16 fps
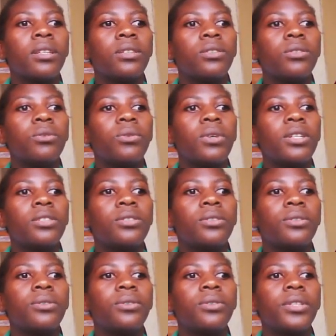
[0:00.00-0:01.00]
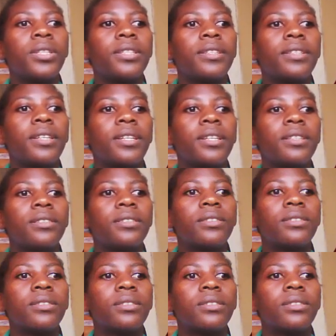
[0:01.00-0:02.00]
You want to grade this,
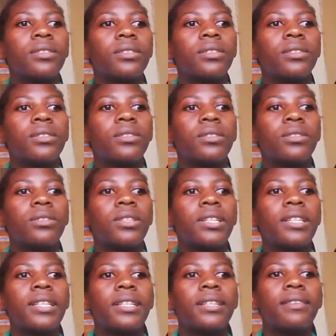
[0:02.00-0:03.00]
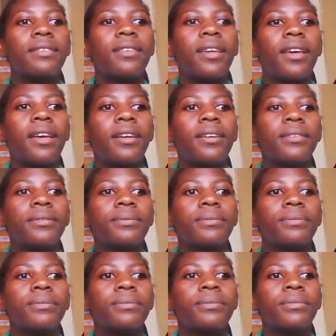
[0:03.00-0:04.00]
you click there.
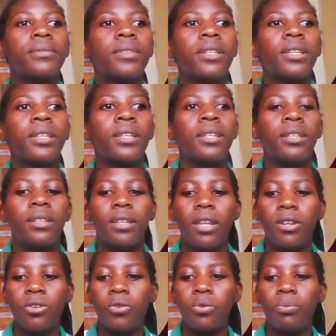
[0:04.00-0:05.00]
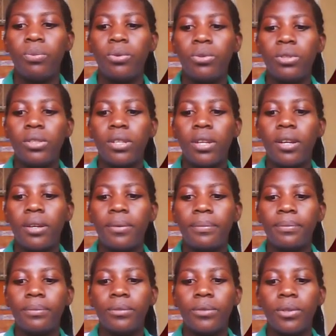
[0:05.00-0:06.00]
Then you put
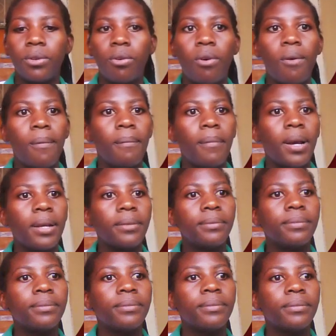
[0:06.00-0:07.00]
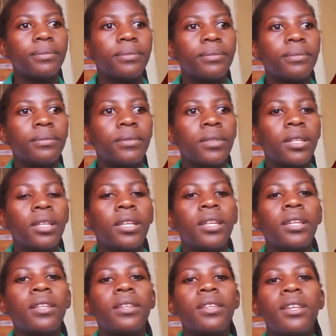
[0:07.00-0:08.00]
comma.
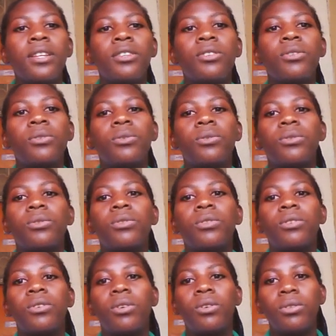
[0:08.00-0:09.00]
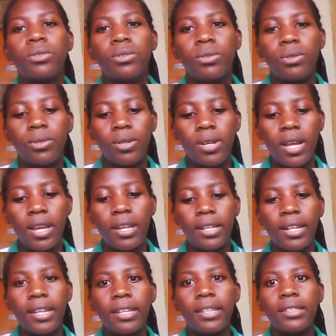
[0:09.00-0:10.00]
Then you also
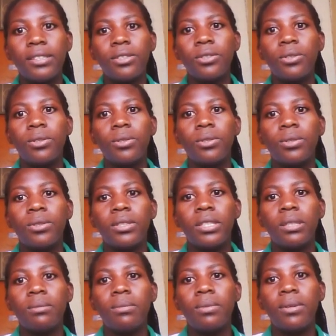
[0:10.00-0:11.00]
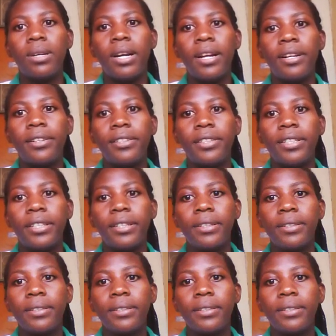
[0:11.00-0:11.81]
highlight your table array.